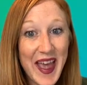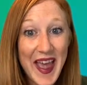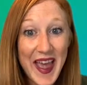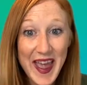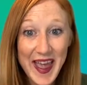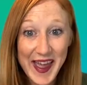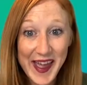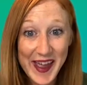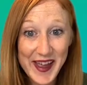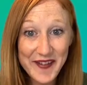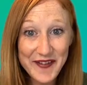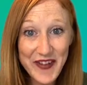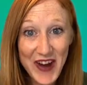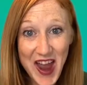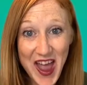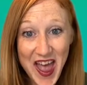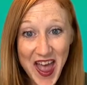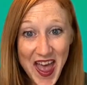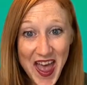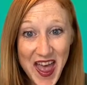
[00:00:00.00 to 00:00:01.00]
Hey
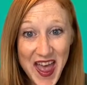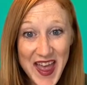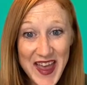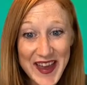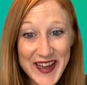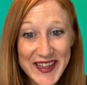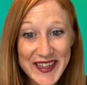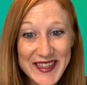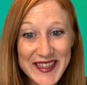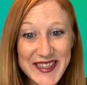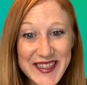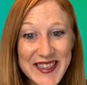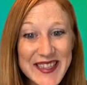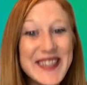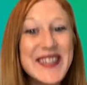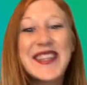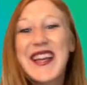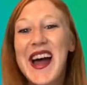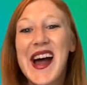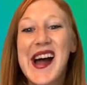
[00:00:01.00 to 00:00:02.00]

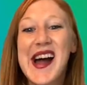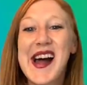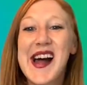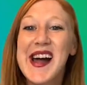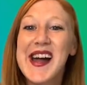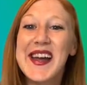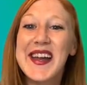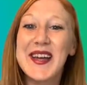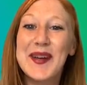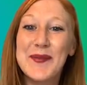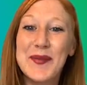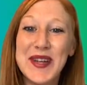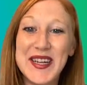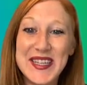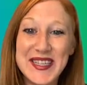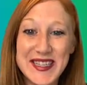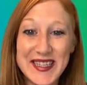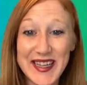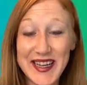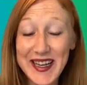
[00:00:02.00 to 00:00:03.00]
friends! I am
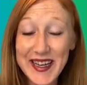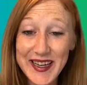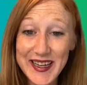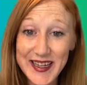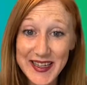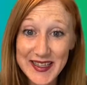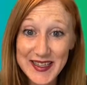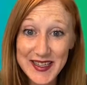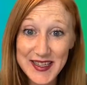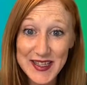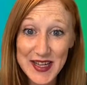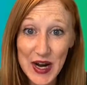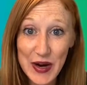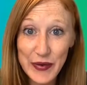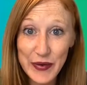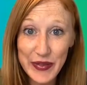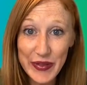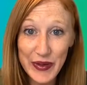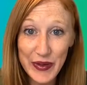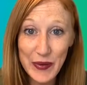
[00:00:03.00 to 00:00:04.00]
excited to
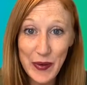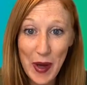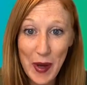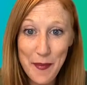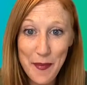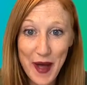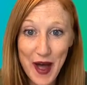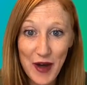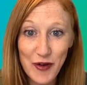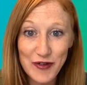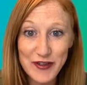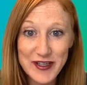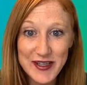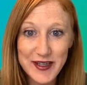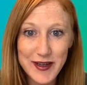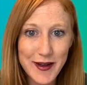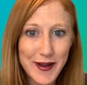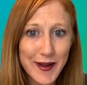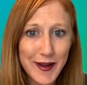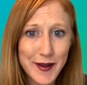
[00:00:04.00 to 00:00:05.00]
talk with you about
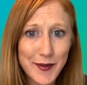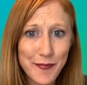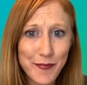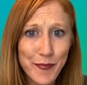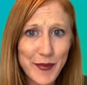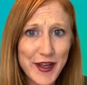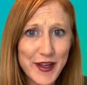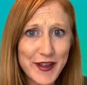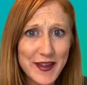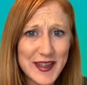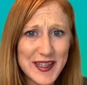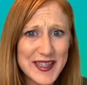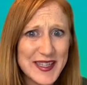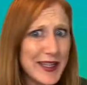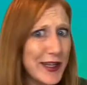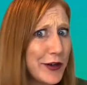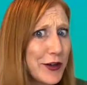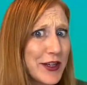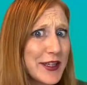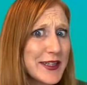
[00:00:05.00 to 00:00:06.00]
um, the
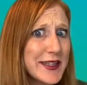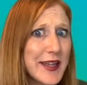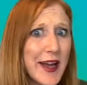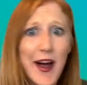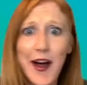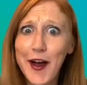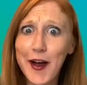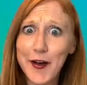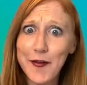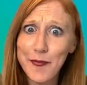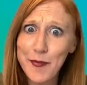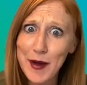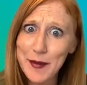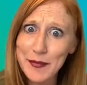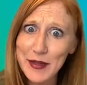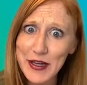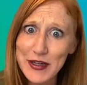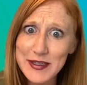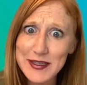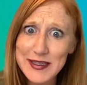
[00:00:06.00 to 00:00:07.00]
secrets of mom
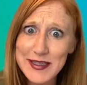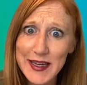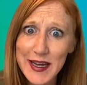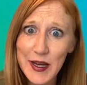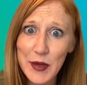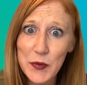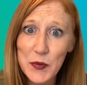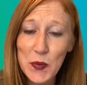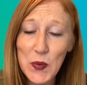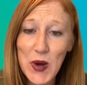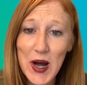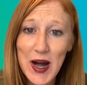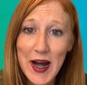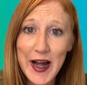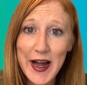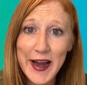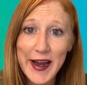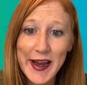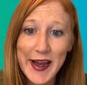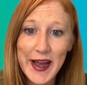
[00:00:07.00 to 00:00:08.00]
blogs and
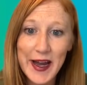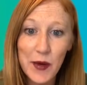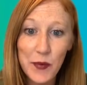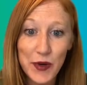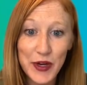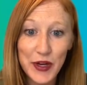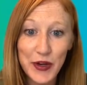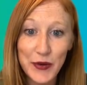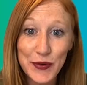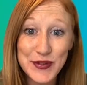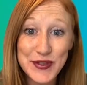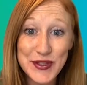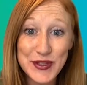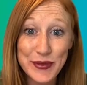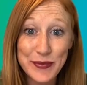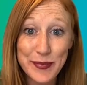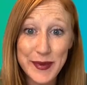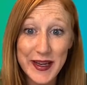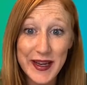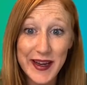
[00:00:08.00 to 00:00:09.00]
why I want you
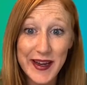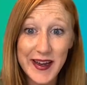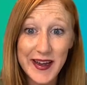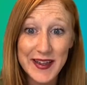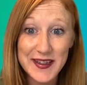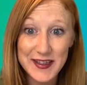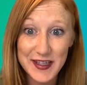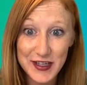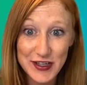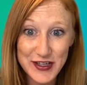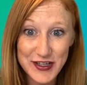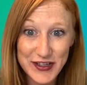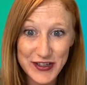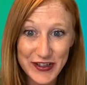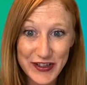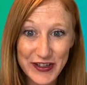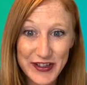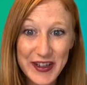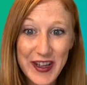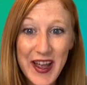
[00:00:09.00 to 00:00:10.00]
to be
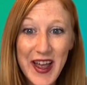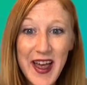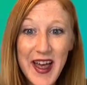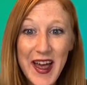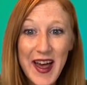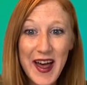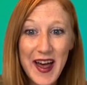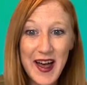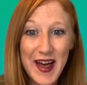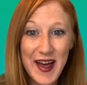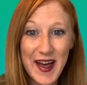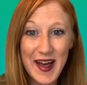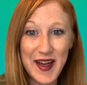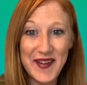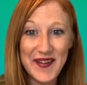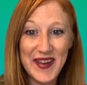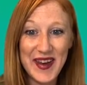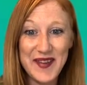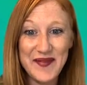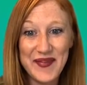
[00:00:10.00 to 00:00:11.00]
intentional
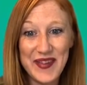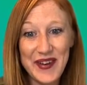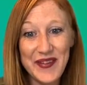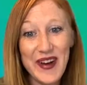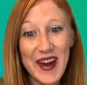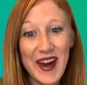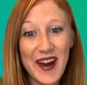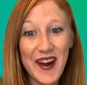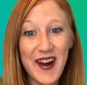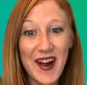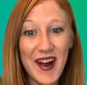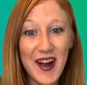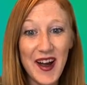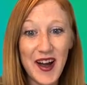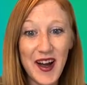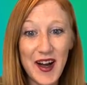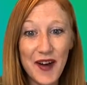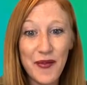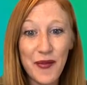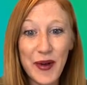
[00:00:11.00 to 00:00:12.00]
um, and beware
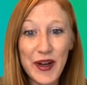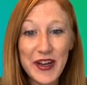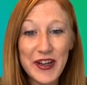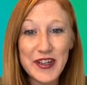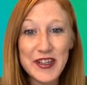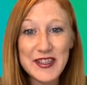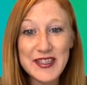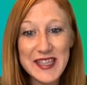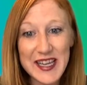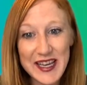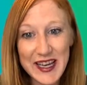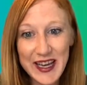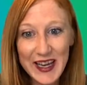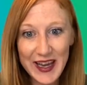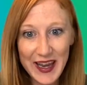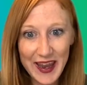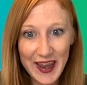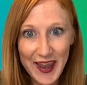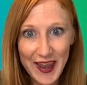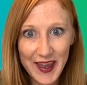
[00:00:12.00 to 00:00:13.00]
of what you're
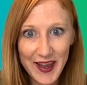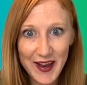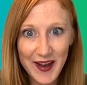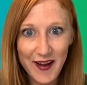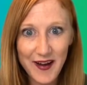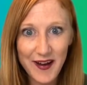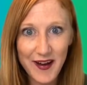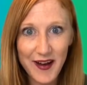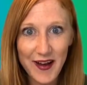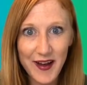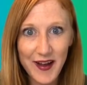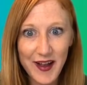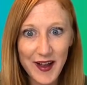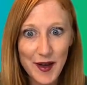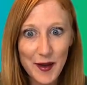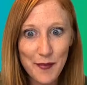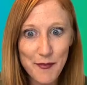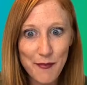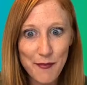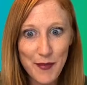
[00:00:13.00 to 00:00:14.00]
taking in
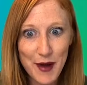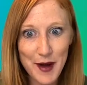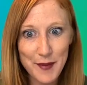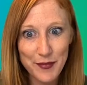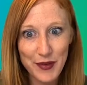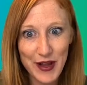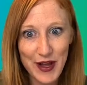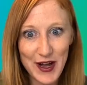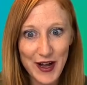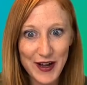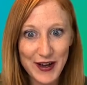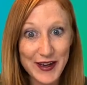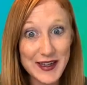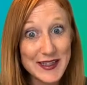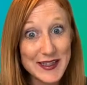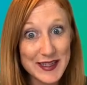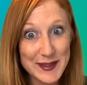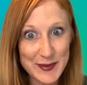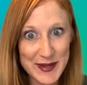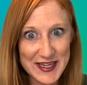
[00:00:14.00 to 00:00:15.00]
on mom blog
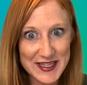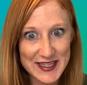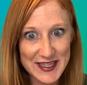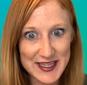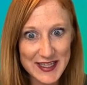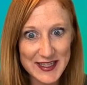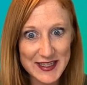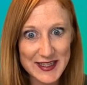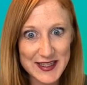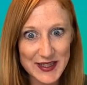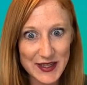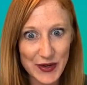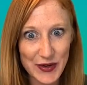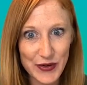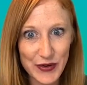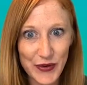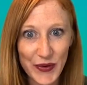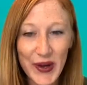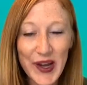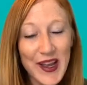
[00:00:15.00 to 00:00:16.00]
spaces.
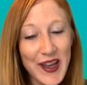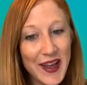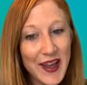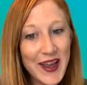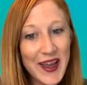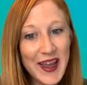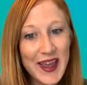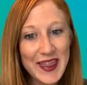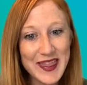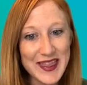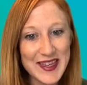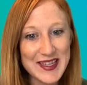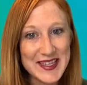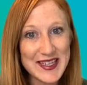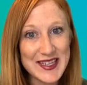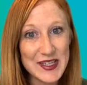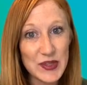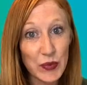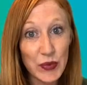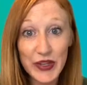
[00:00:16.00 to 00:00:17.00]
So this
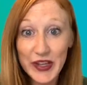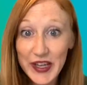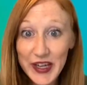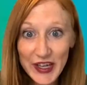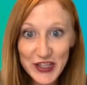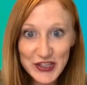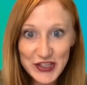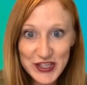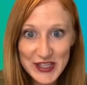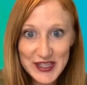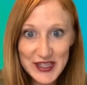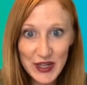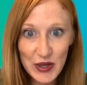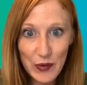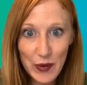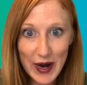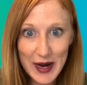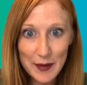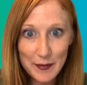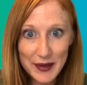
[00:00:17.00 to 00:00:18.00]
is really
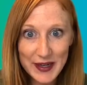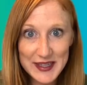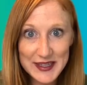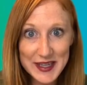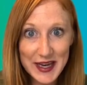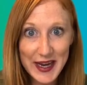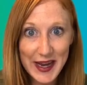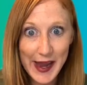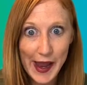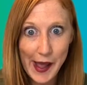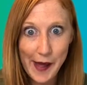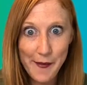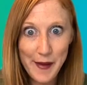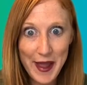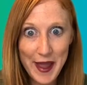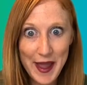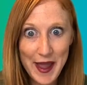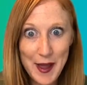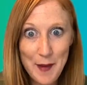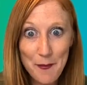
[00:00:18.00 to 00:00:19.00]
interesting, right? Because I am
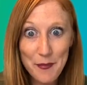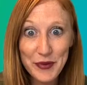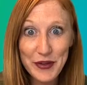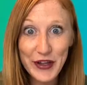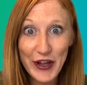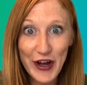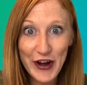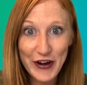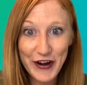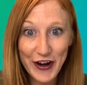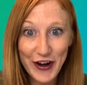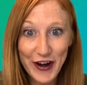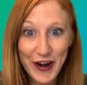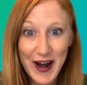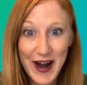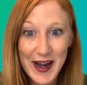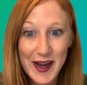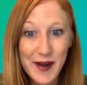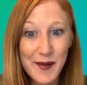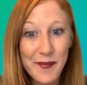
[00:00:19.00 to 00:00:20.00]
a
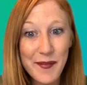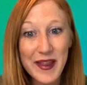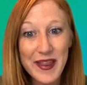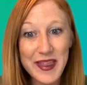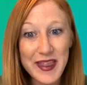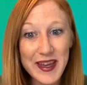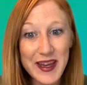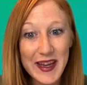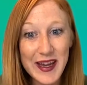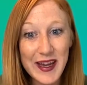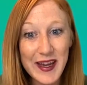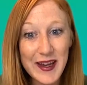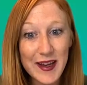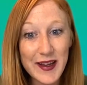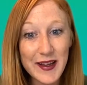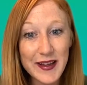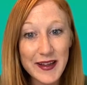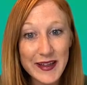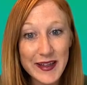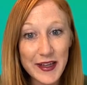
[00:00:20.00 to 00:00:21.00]
blogger. I am
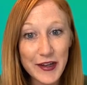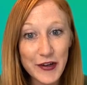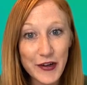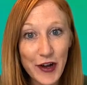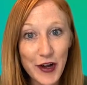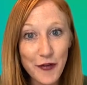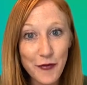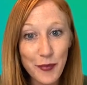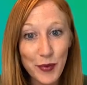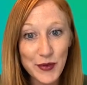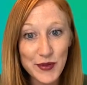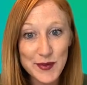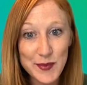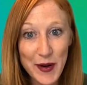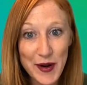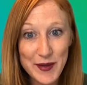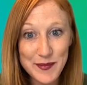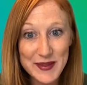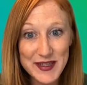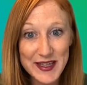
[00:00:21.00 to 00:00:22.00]
the leader of
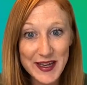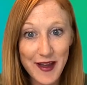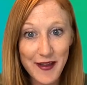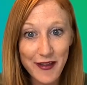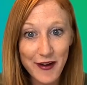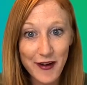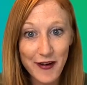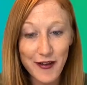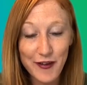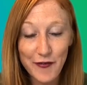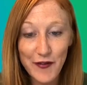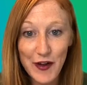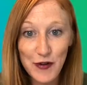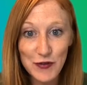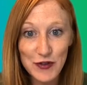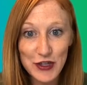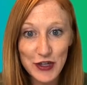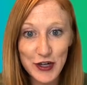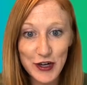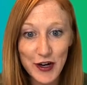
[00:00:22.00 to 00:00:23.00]
Postpartum Together, the
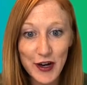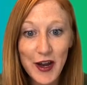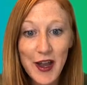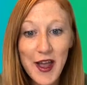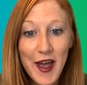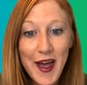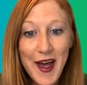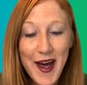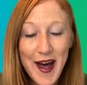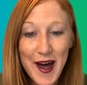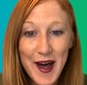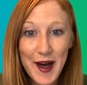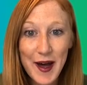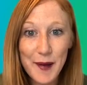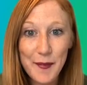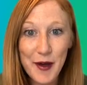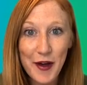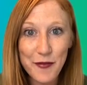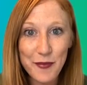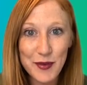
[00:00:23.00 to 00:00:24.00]
founder
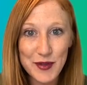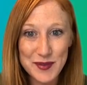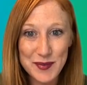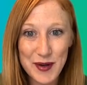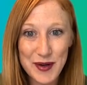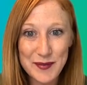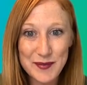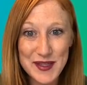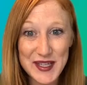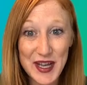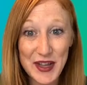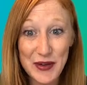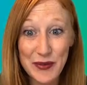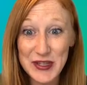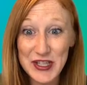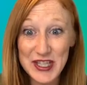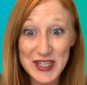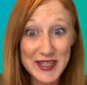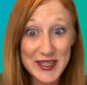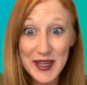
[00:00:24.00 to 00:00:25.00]
um, of Postpartum Together,
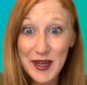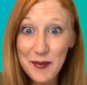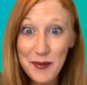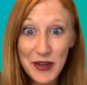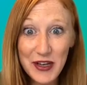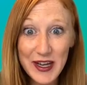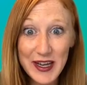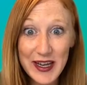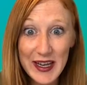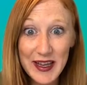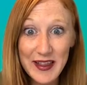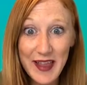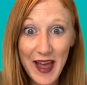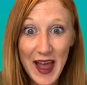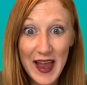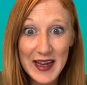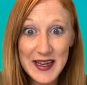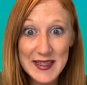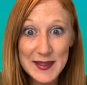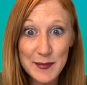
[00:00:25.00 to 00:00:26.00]
which is a community
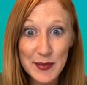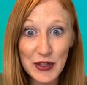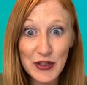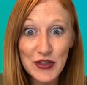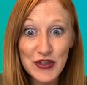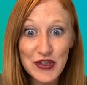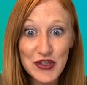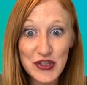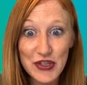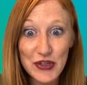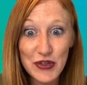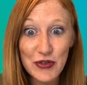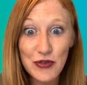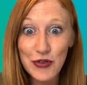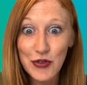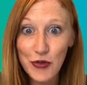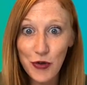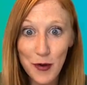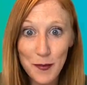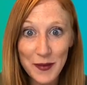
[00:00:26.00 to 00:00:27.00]
that is built to
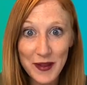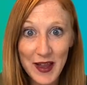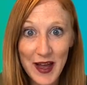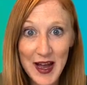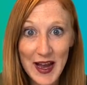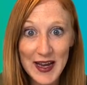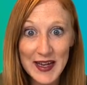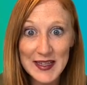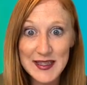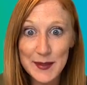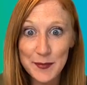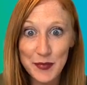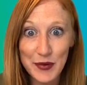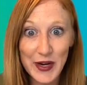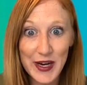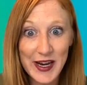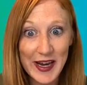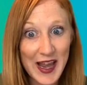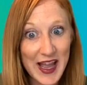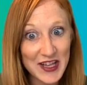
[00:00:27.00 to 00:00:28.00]
normalize,
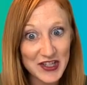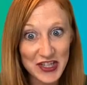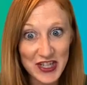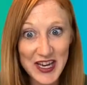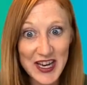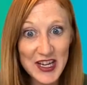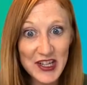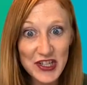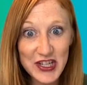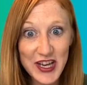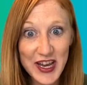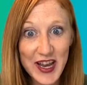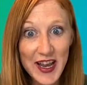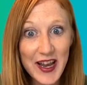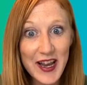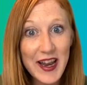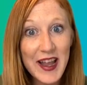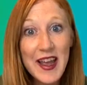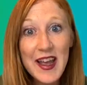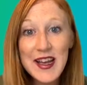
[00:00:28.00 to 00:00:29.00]
bring
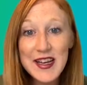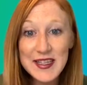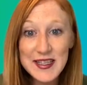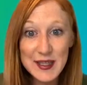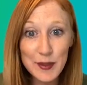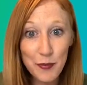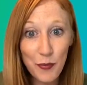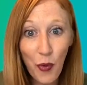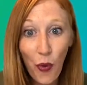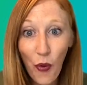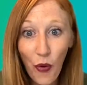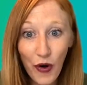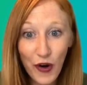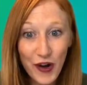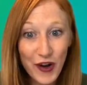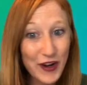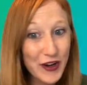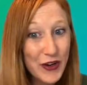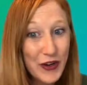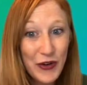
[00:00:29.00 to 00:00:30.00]
education,
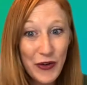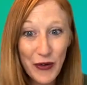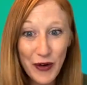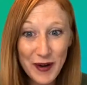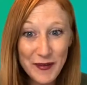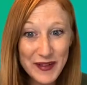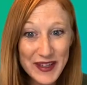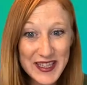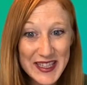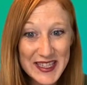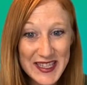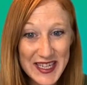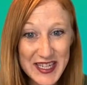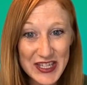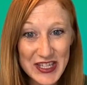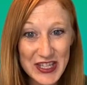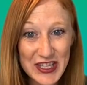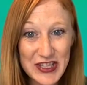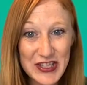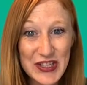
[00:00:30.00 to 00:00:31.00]
support,
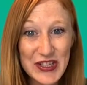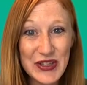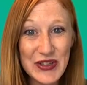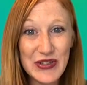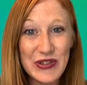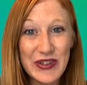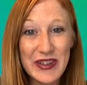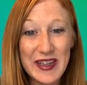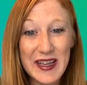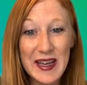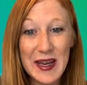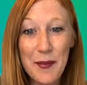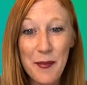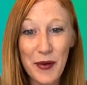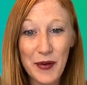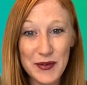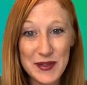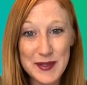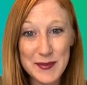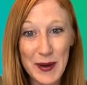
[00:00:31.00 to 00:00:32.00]
normalization to the
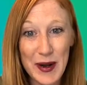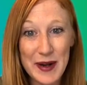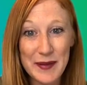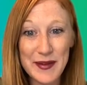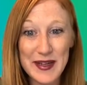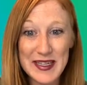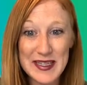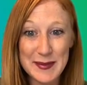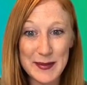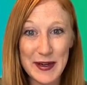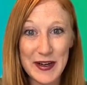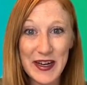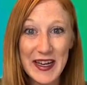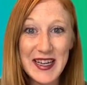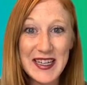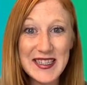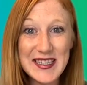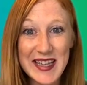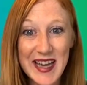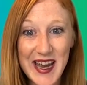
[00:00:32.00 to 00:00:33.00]
postpartum
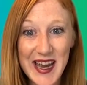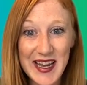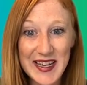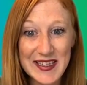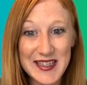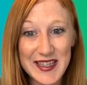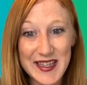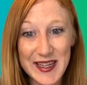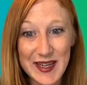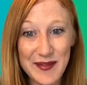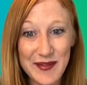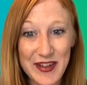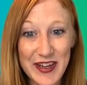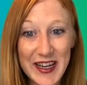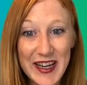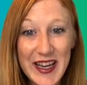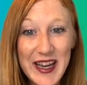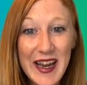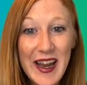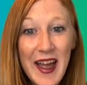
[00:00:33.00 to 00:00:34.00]
experience and to the
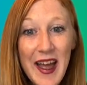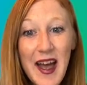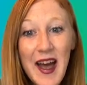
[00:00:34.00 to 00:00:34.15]
community.